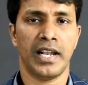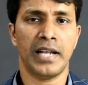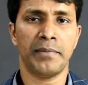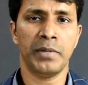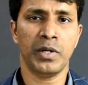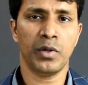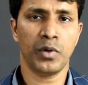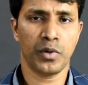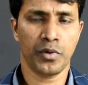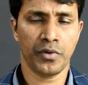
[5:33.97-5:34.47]
me know
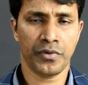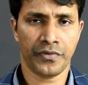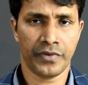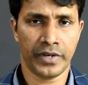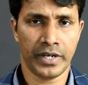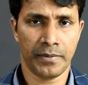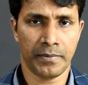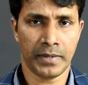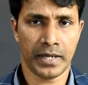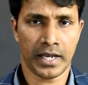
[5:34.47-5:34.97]
your
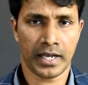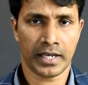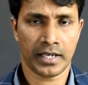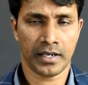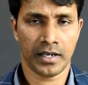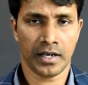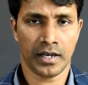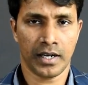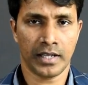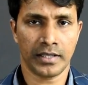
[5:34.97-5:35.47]
feedback
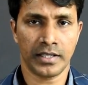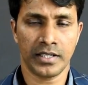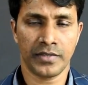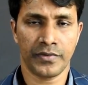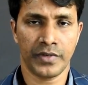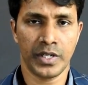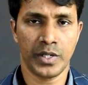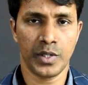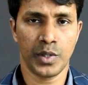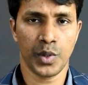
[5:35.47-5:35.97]
on this
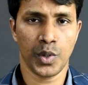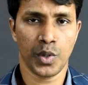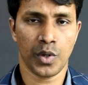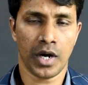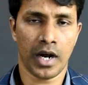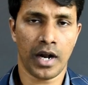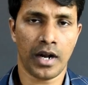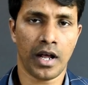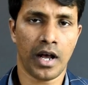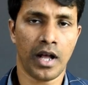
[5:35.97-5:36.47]
video,
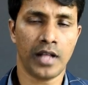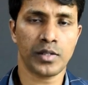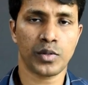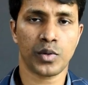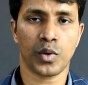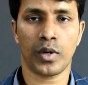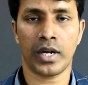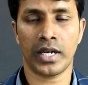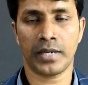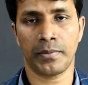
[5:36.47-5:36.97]
and also
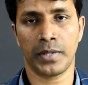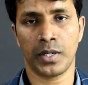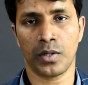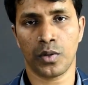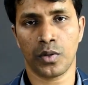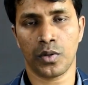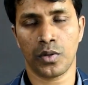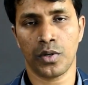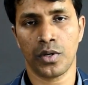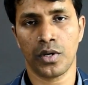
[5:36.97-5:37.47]
let me
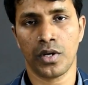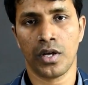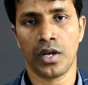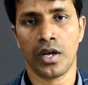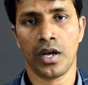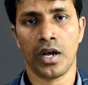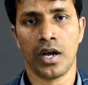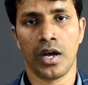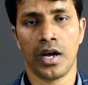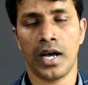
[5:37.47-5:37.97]
know
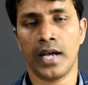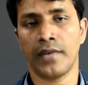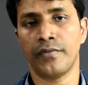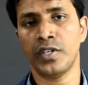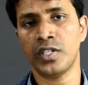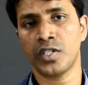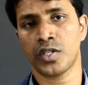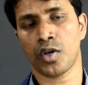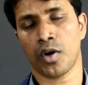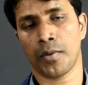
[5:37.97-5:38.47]
on which
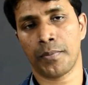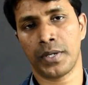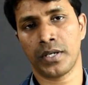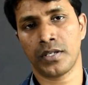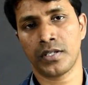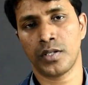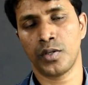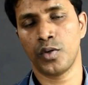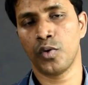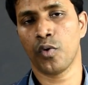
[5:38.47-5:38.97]
topics
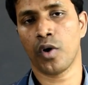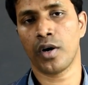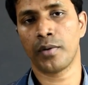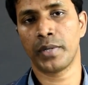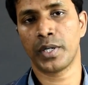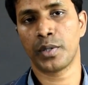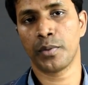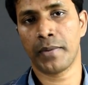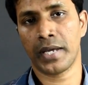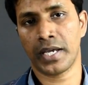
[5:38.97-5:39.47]
you want me to
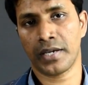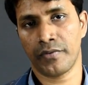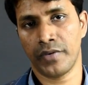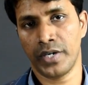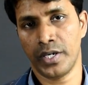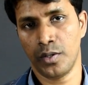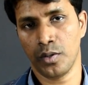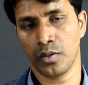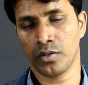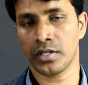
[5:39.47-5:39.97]
make
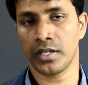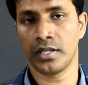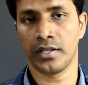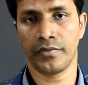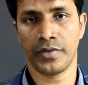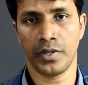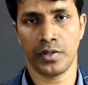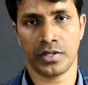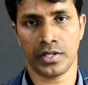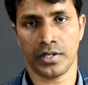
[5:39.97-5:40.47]
videos in the
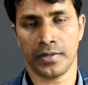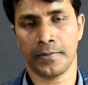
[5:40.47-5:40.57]
future.